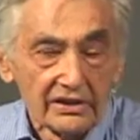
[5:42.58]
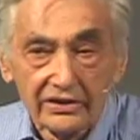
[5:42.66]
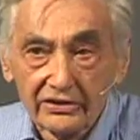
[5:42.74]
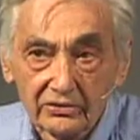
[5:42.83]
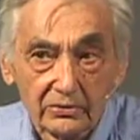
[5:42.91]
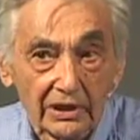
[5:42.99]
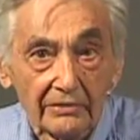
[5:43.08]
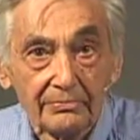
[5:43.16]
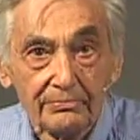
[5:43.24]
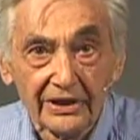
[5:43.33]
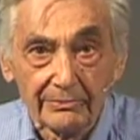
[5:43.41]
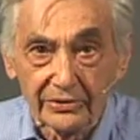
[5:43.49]
to uh,
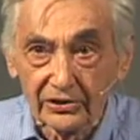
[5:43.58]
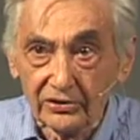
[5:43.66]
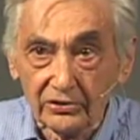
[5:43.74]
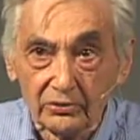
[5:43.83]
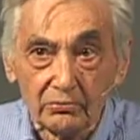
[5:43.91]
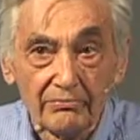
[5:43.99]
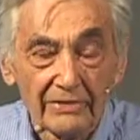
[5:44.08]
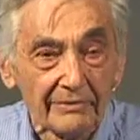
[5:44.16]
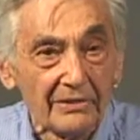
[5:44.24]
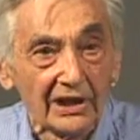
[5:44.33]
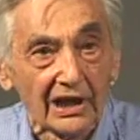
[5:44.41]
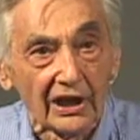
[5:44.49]
people who
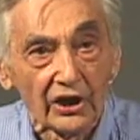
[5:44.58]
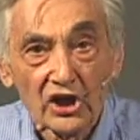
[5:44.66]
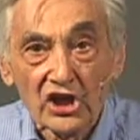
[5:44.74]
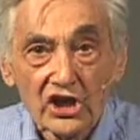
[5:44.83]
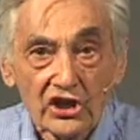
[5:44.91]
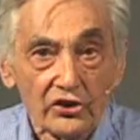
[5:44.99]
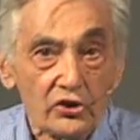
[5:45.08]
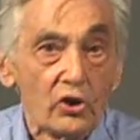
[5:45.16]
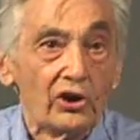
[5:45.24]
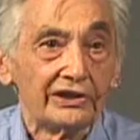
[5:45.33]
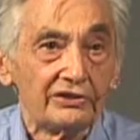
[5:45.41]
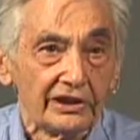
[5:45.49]
maybe are
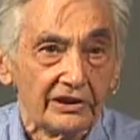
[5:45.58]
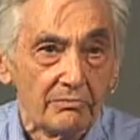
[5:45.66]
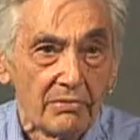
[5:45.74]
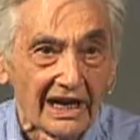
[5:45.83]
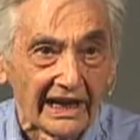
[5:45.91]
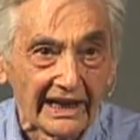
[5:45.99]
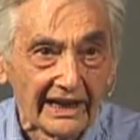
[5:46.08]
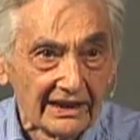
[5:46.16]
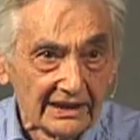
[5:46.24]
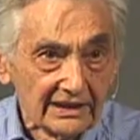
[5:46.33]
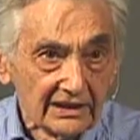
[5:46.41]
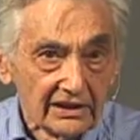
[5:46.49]
daunted by
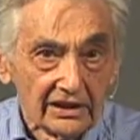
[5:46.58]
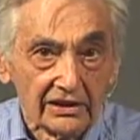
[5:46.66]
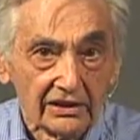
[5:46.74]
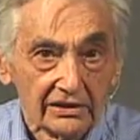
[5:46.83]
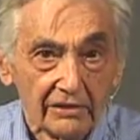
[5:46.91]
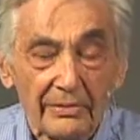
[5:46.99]
uh,